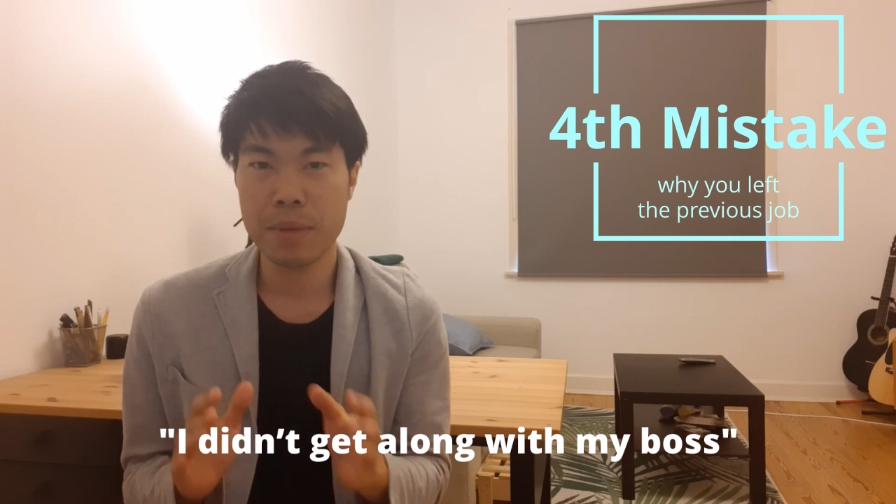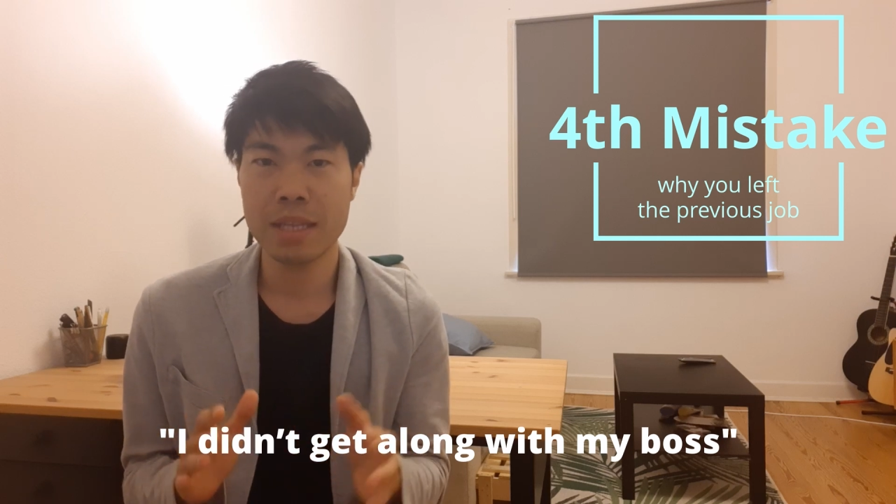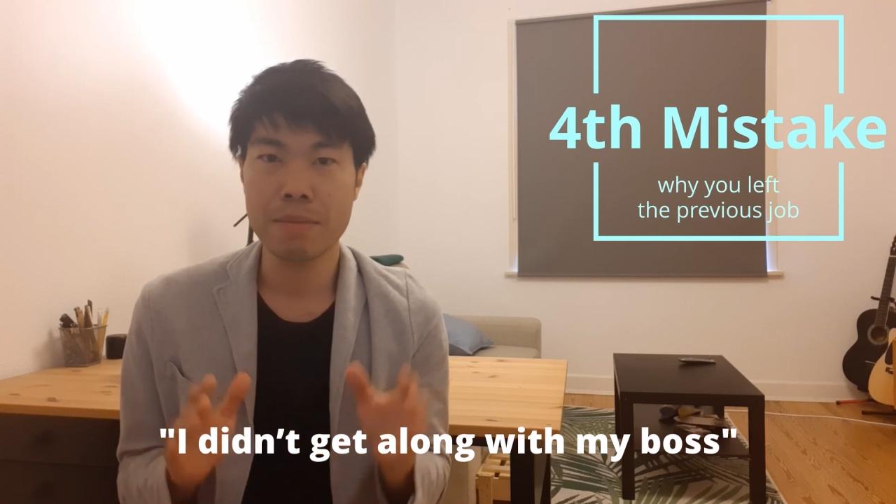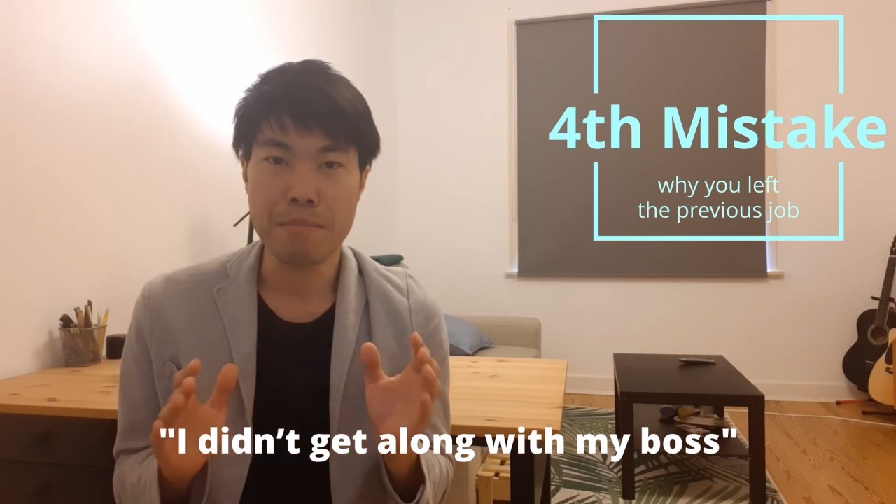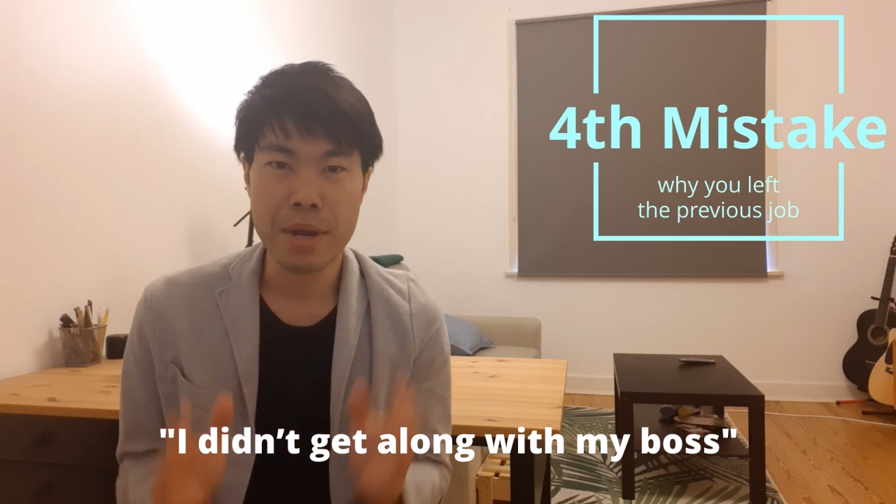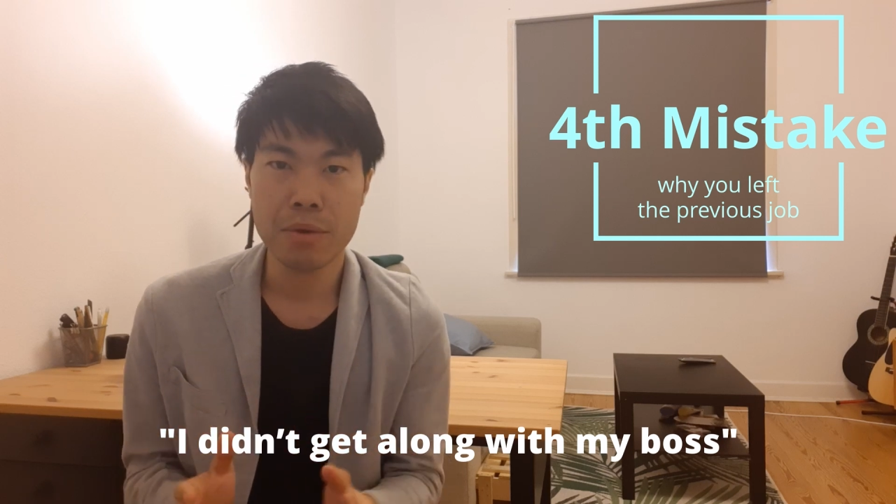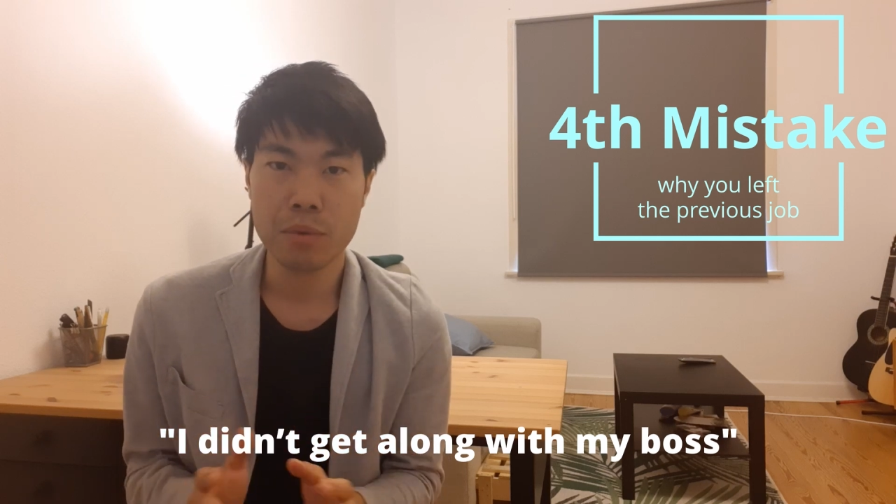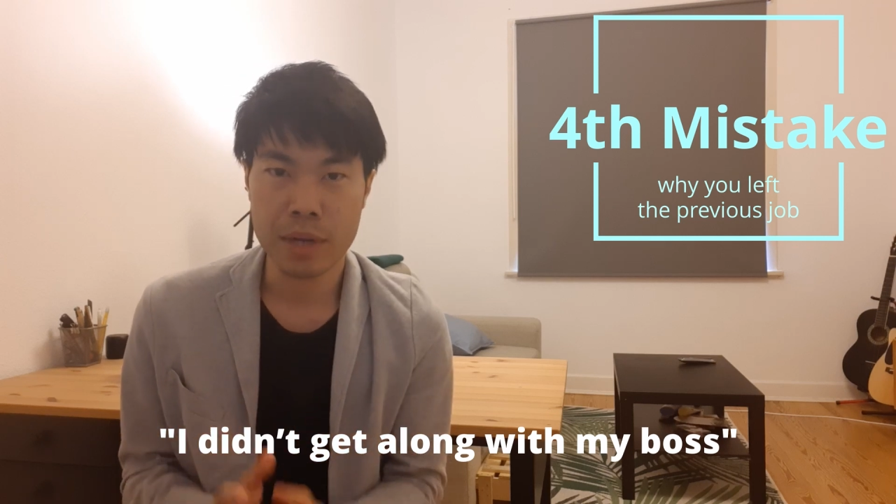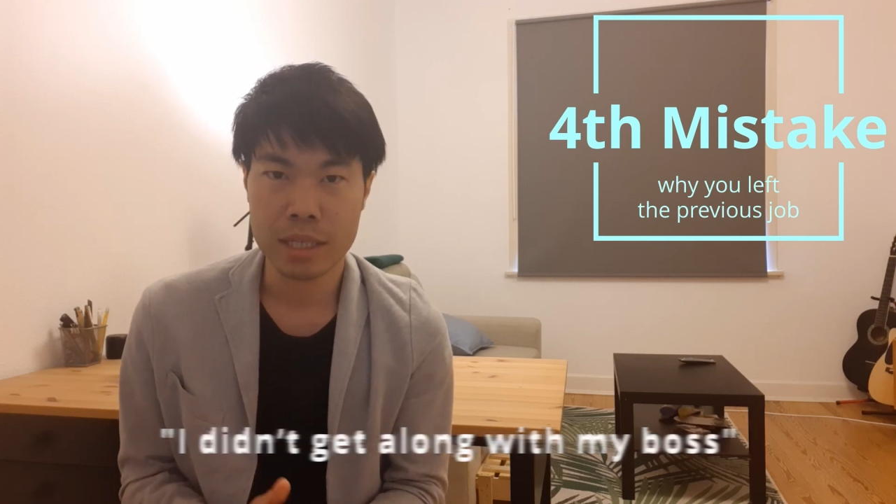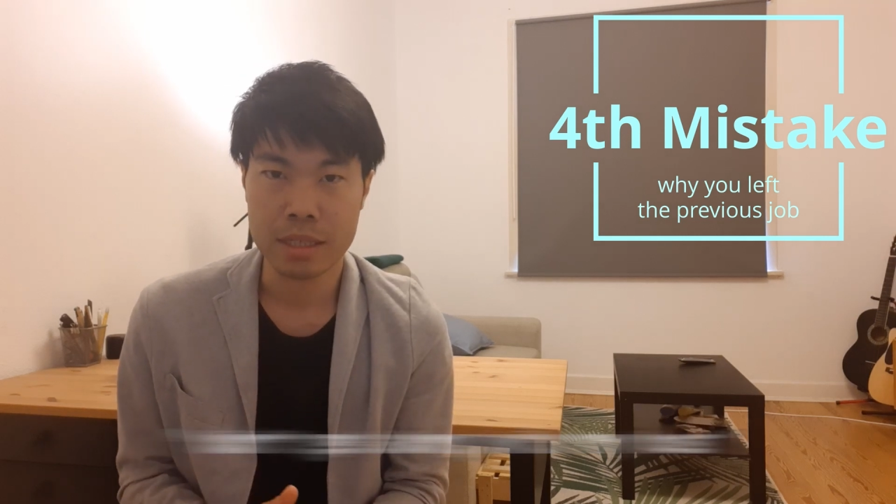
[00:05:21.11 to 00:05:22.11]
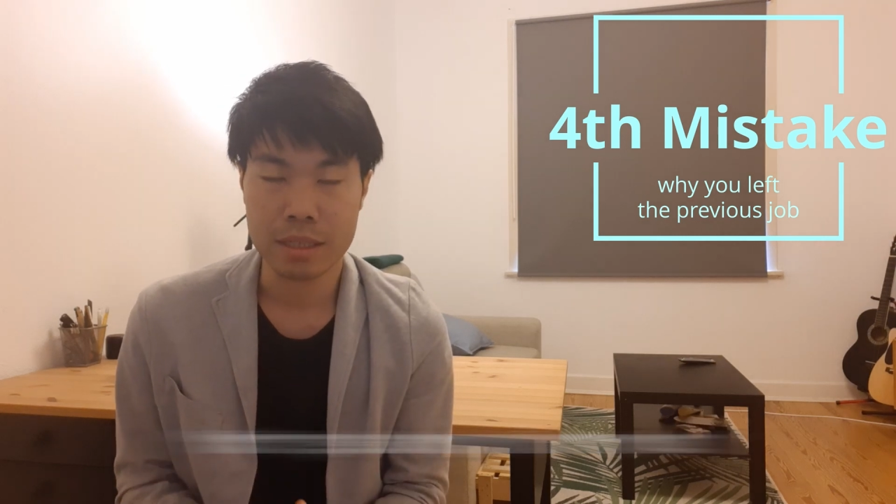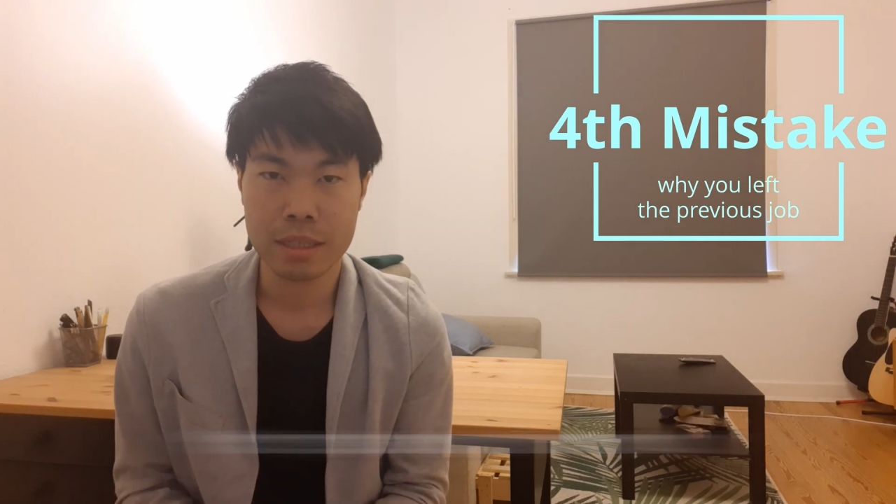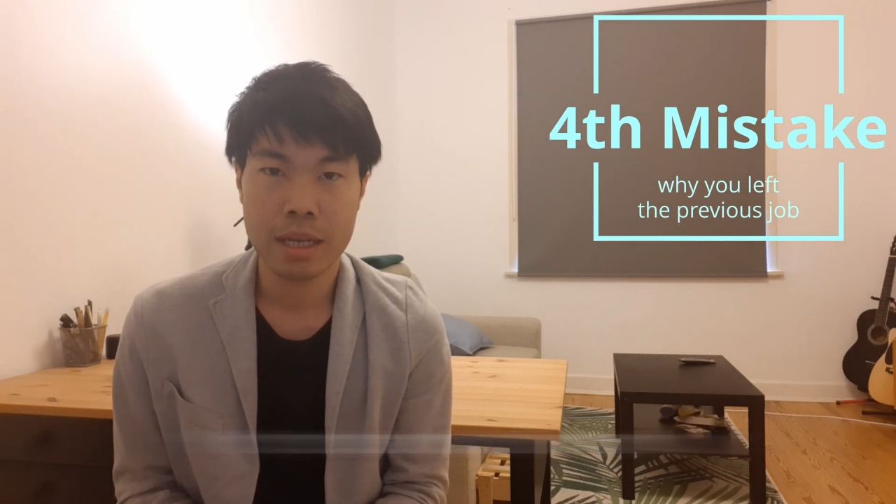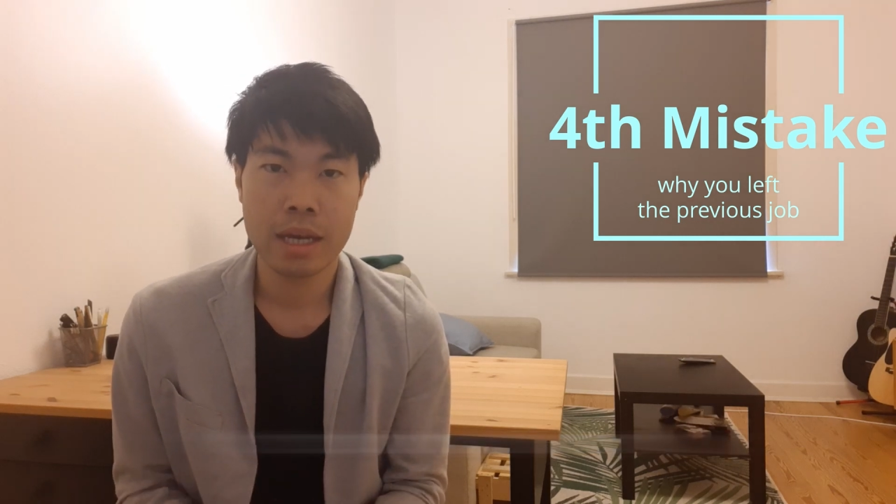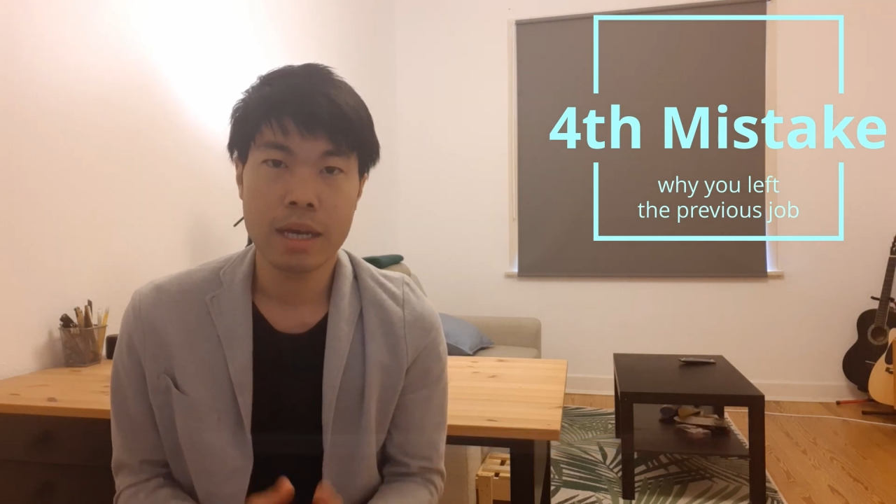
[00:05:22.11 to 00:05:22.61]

be the main reason.